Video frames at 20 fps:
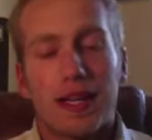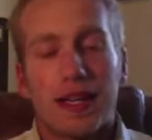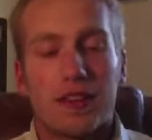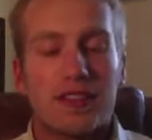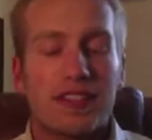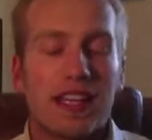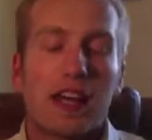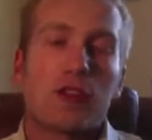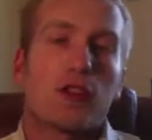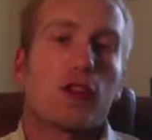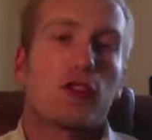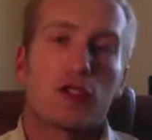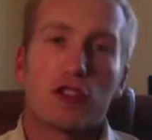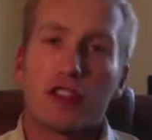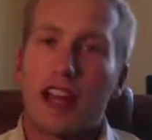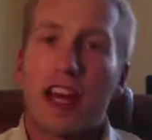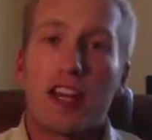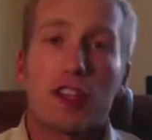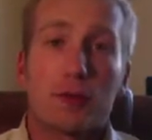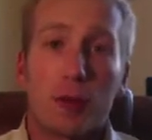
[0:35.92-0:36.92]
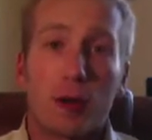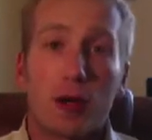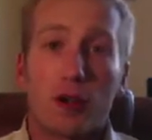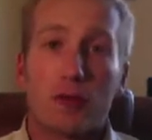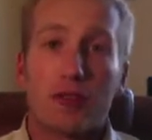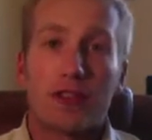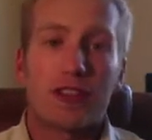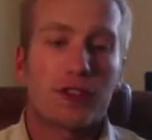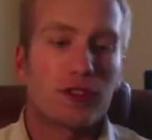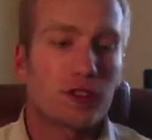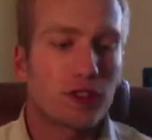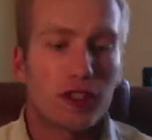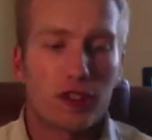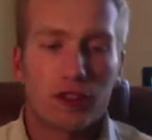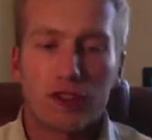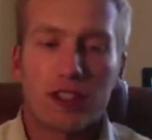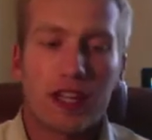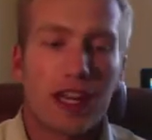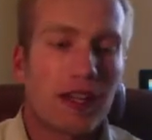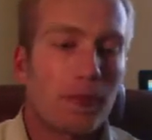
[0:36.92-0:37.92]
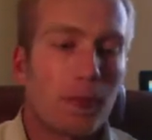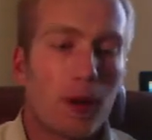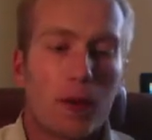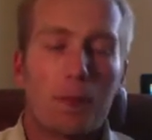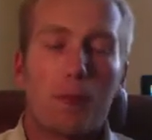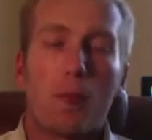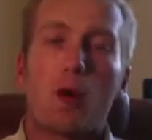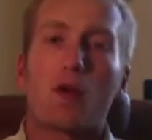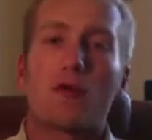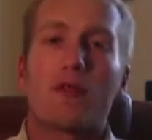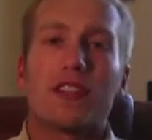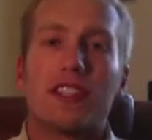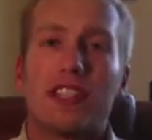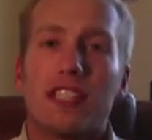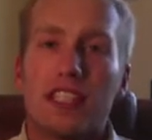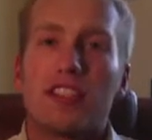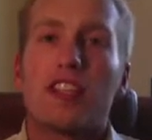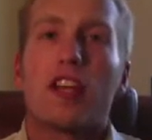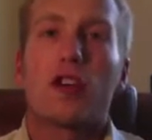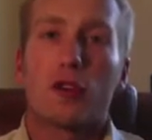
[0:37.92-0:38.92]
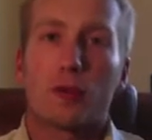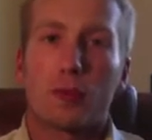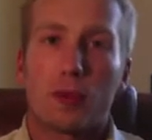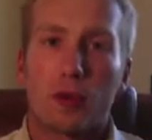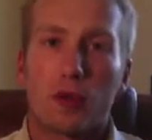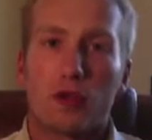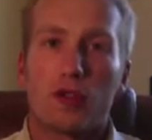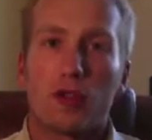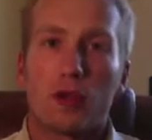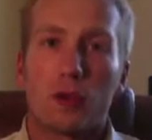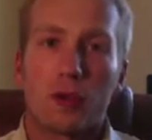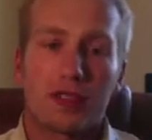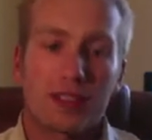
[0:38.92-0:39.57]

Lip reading: Now, this last part of it is just kind of more of a detailed approach to it.